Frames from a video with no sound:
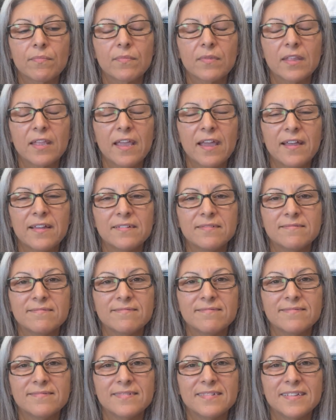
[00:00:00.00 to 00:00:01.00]
yeah,
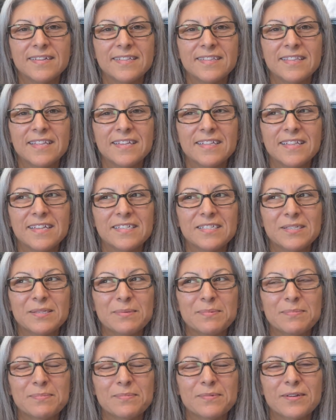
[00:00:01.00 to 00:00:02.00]
I think that's
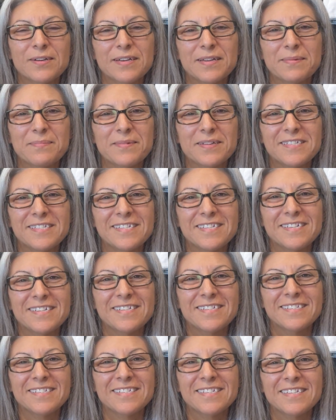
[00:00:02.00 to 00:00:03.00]
pretty much
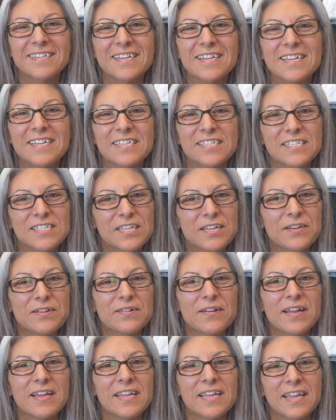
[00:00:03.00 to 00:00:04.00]
it. So
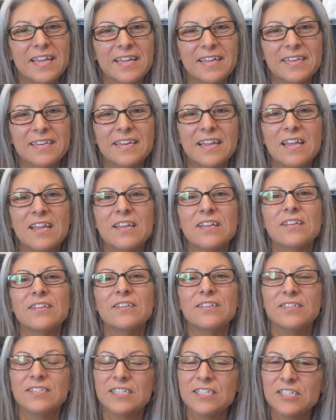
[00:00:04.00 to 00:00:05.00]
again,
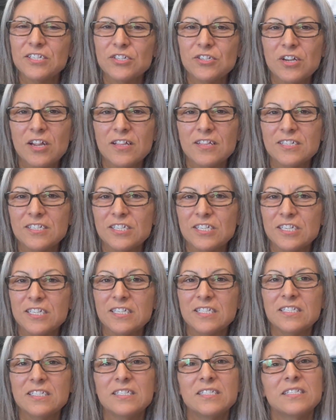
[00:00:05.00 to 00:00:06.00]
using
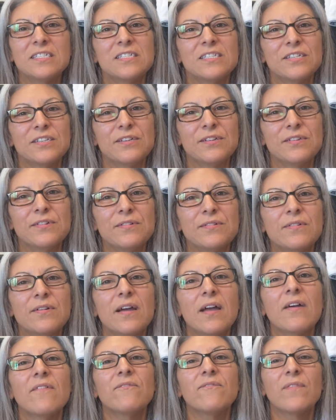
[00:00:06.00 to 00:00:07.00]
astrology to
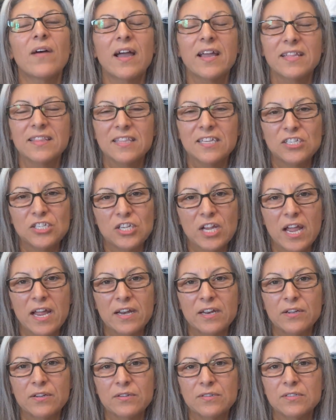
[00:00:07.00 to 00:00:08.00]
find the
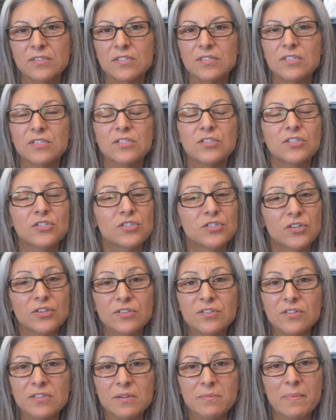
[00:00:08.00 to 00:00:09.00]
shadows,
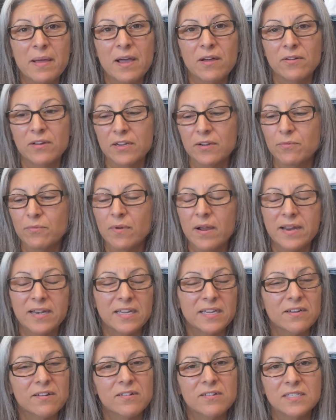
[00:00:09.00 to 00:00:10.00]
journal about it, write
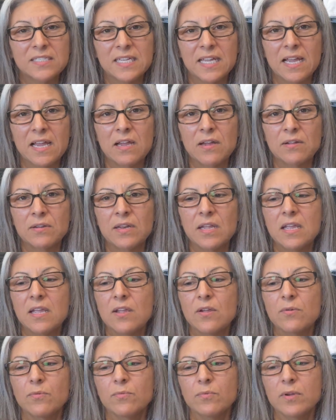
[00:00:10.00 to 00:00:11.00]
it all down,
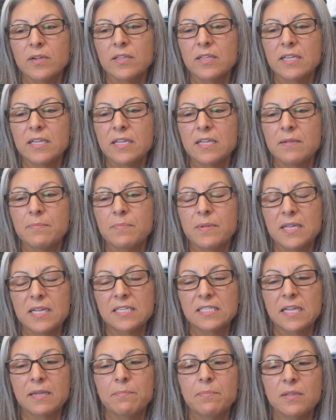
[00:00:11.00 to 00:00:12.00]
really, because
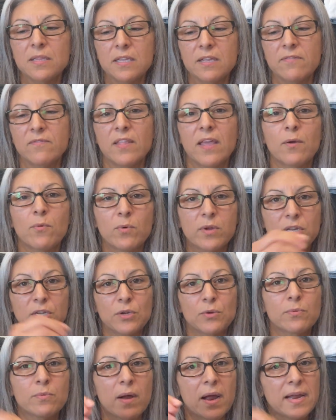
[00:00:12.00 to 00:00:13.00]
I believe that when you're
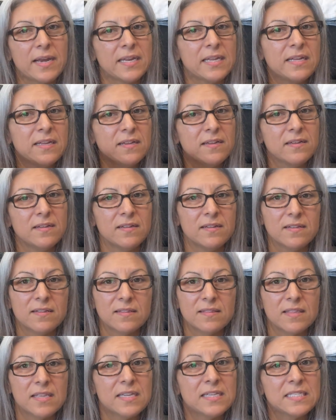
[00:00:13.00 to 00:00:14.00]
writing
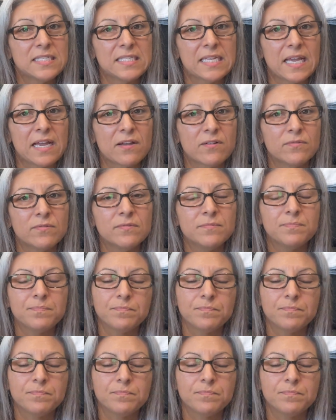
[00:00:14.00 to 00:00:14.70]
things down,